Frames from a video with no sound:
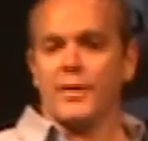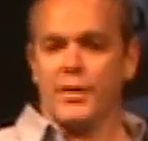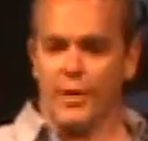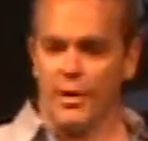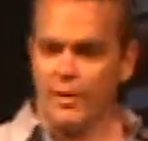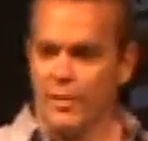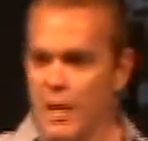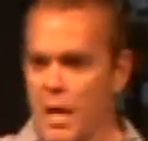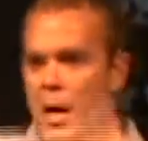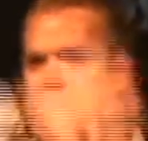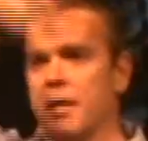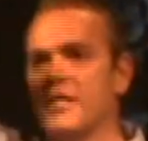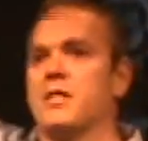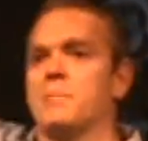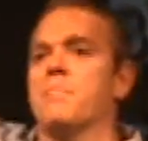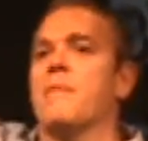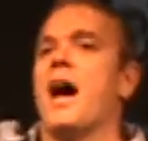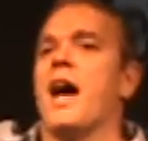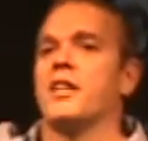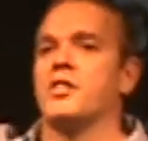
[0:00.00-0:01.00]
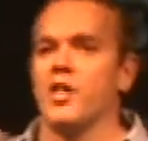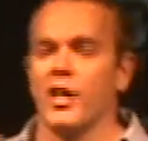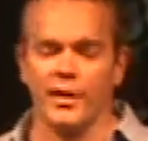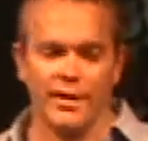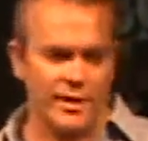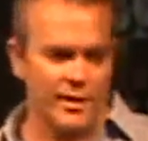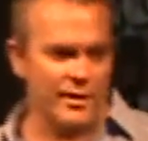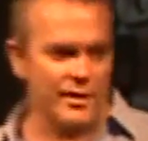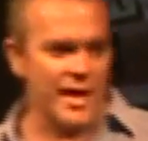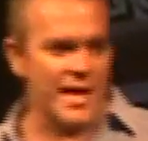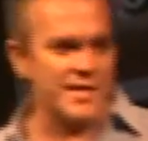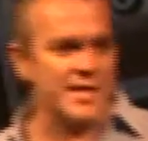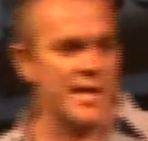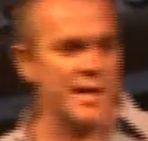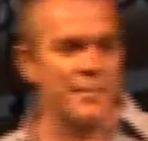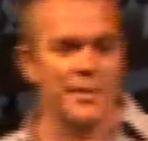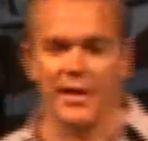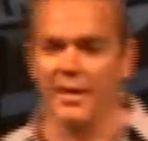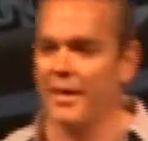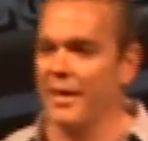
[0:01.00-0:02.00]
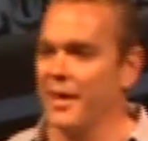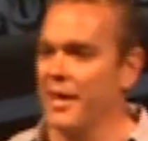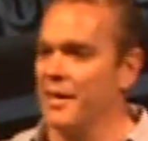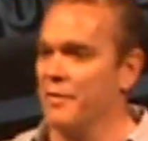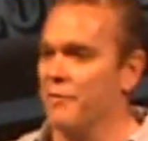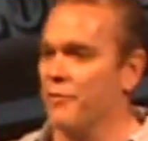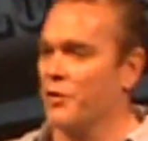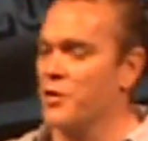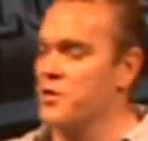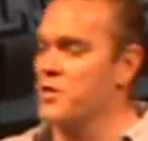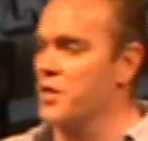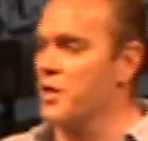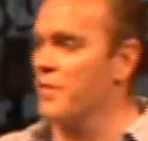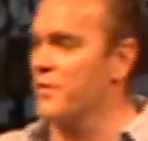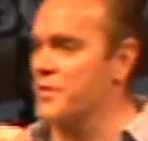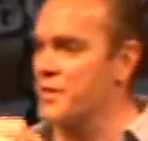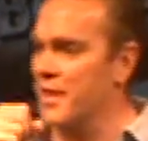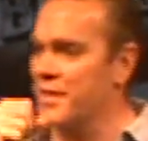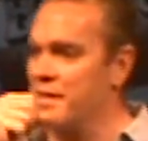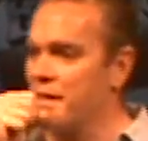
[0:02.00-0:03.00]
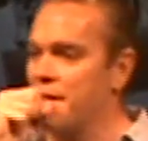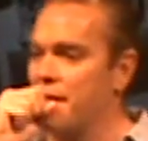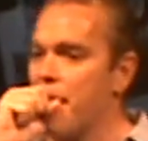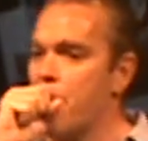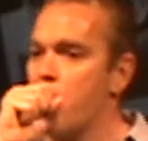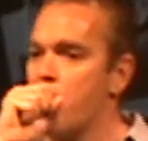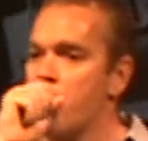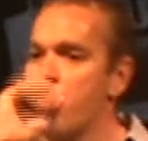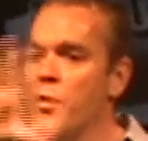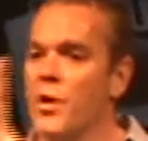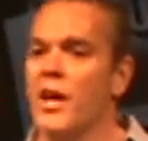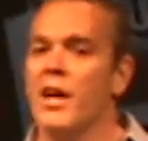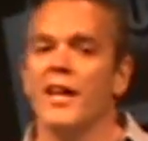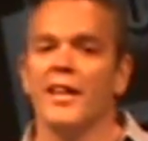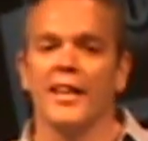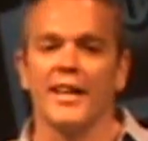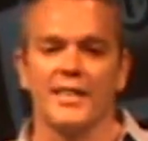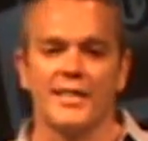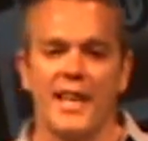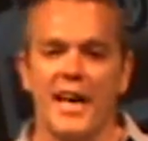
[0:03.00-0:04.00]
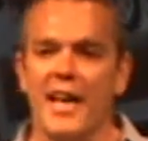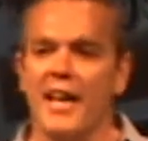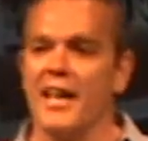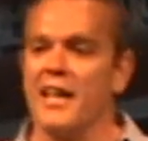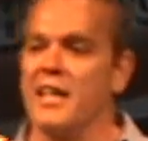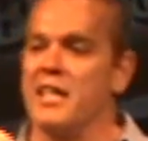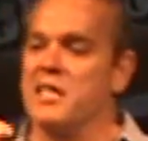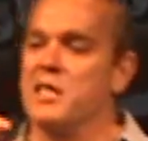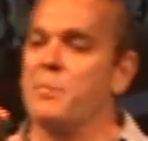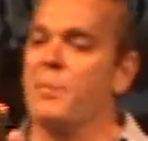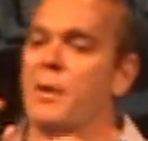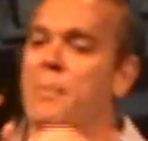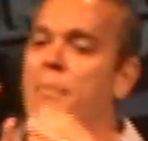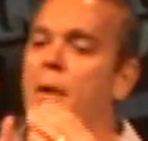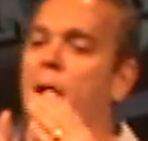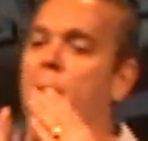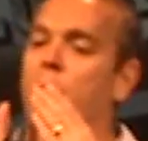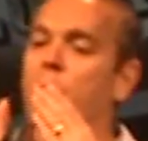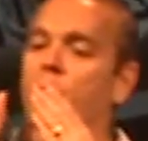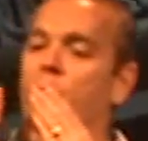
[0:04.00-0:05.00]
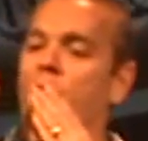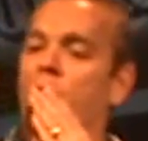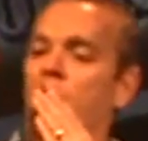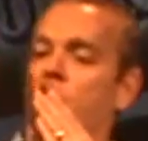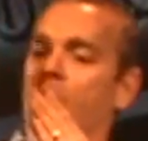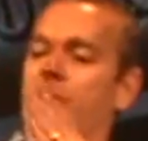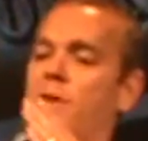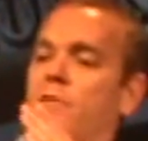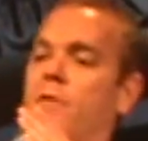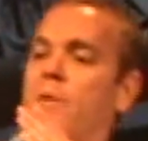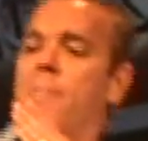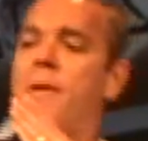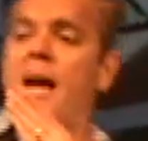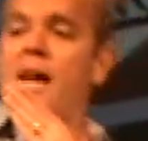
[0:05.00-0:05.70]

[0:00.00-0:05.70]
You know, it's magic. Last time in first service, I did that like that, and I spit popcorn all the way over to